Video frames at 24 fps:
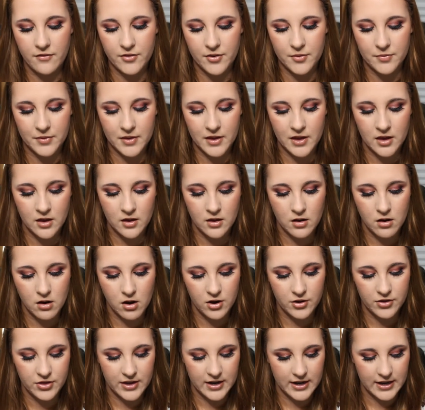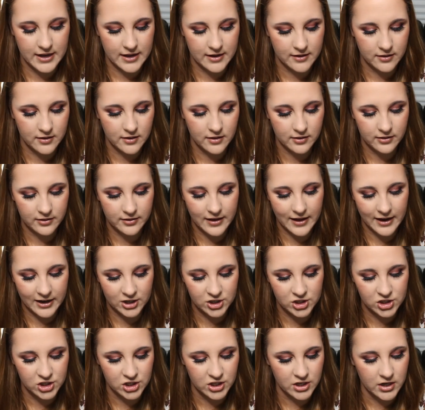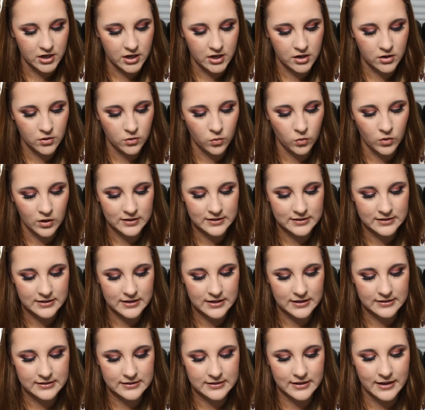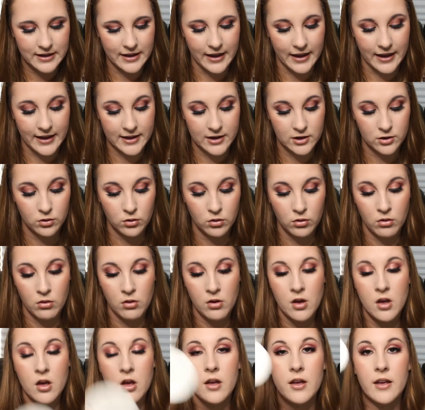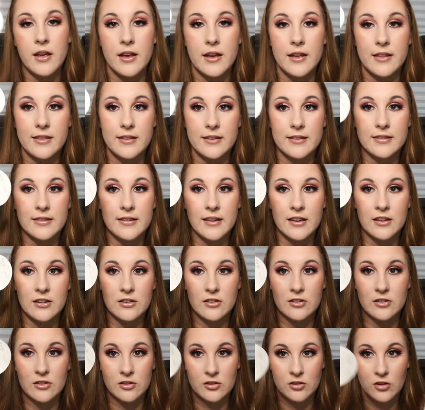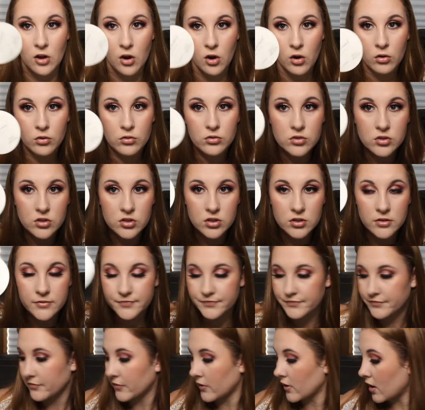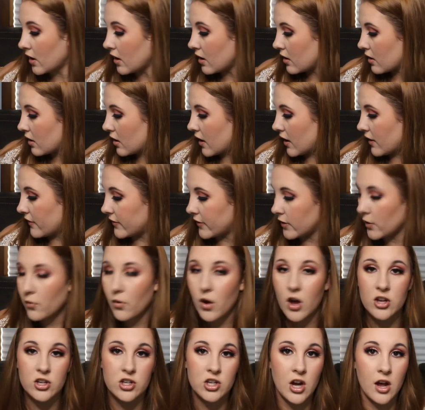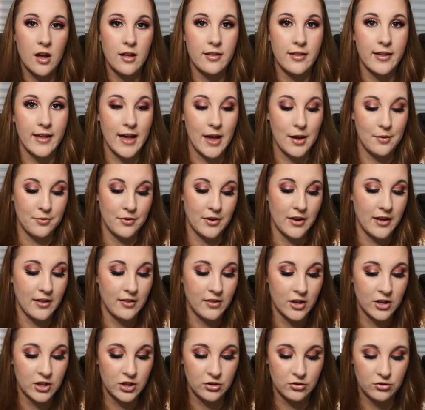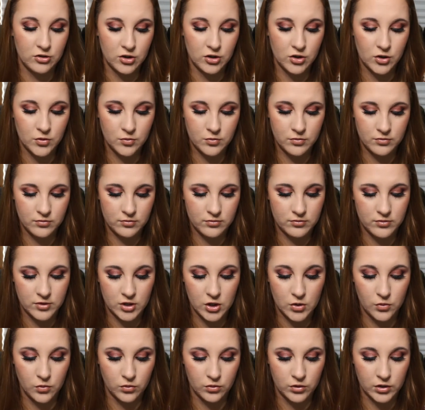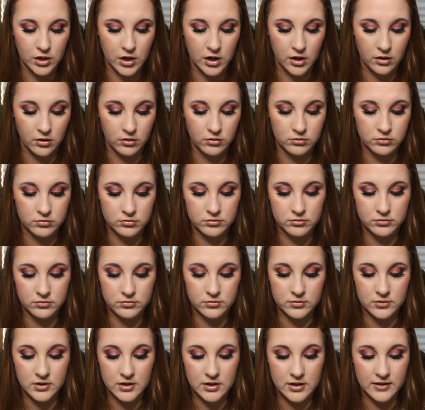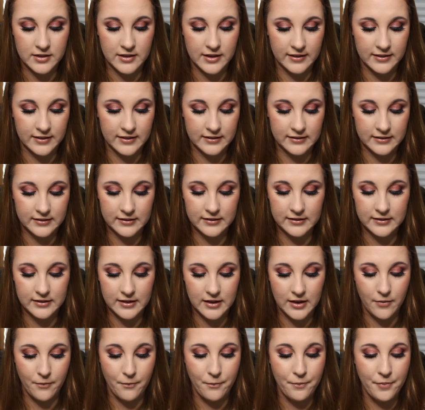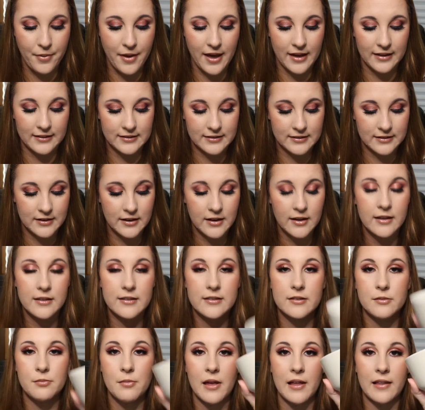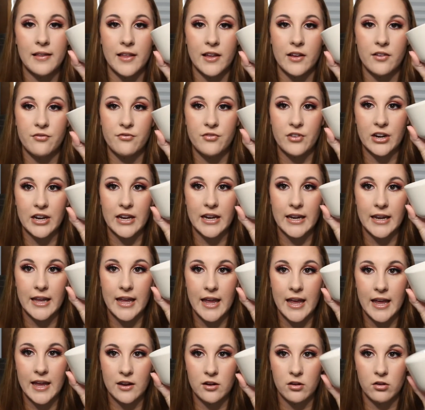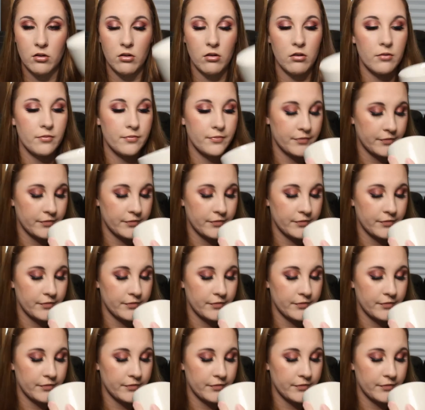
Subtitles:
from the Hearth and Hand collection was this candle in the scent Salt. If you watch Holly Gabrielle on YouTube, you will know that this is the best smelling freaking candle